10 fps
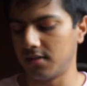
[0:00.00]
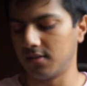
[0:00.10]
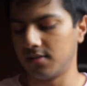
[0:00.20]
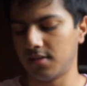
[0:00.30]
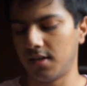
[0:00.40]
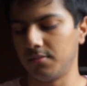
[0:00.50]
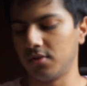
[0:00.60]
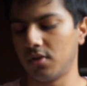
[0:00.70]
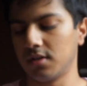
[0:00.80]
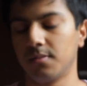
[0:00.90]
it's time to
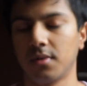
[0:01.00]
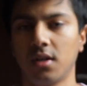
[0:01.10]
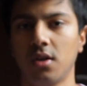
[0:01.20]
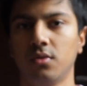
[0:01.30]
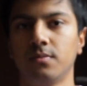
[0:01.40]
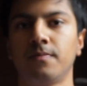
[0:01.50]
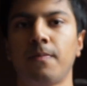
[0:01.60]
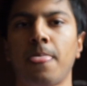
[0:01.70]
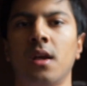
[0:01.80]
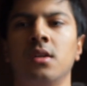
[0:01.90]
try something new.
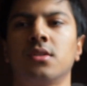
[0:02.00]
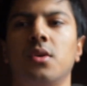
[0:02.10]
So